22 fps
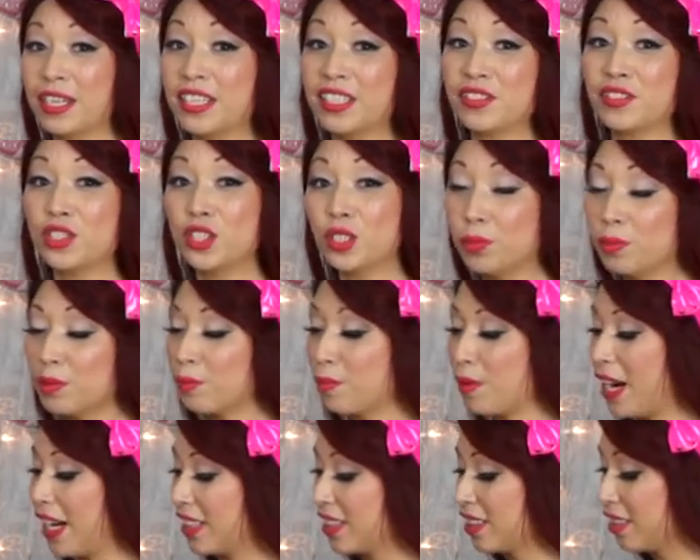but it's super
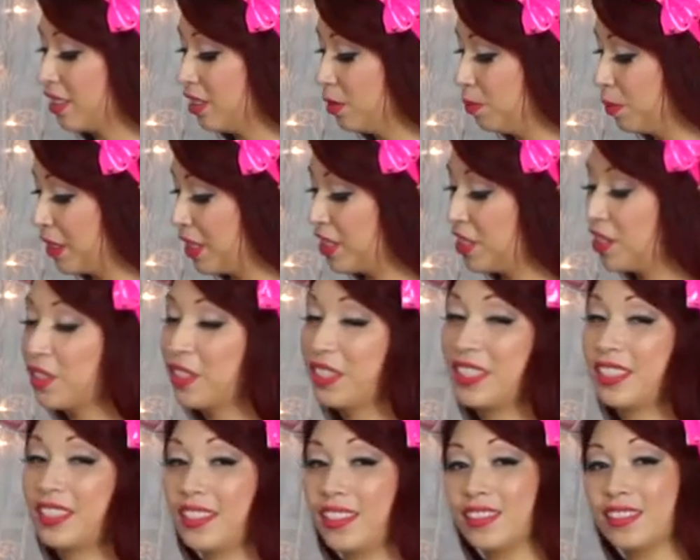practical because you
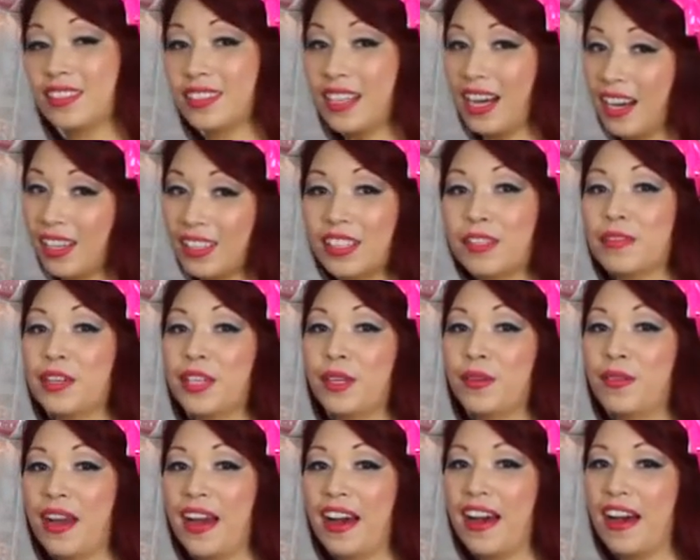can see exactly what
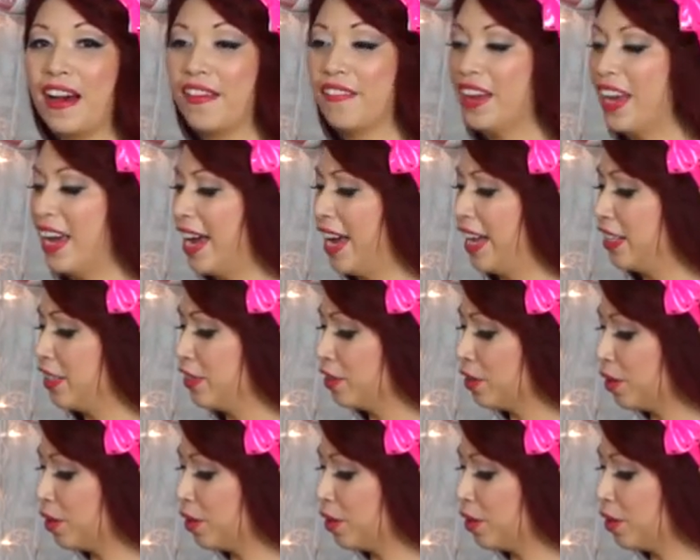you have and